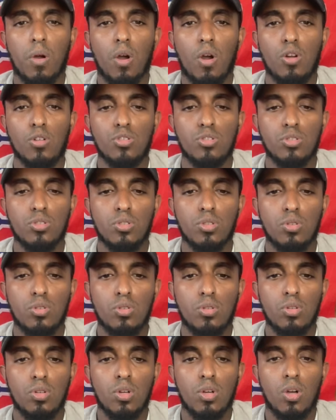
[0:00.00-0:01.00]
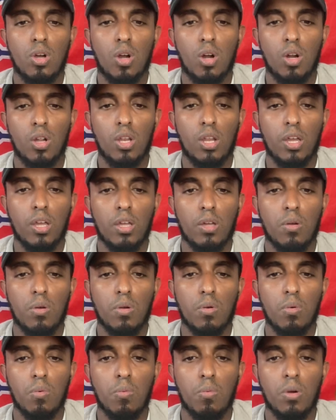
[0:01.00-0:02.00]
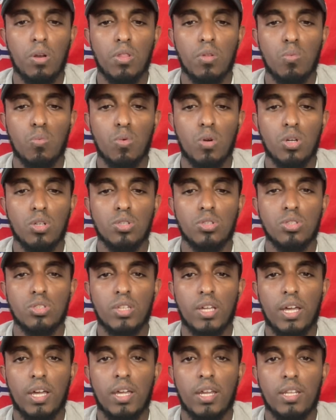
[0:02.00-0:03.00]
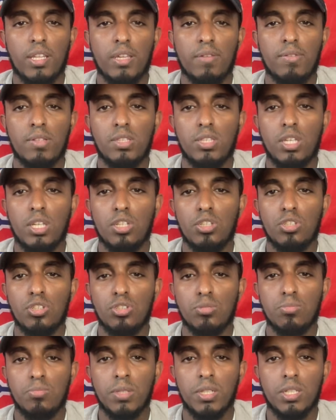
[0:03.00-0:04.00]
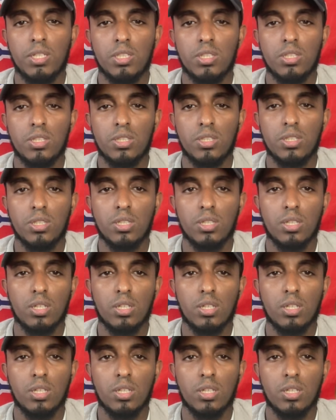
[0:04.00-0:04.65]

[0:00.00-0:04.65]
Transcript: Arsenal are like one of the worst at giving teenagers minutes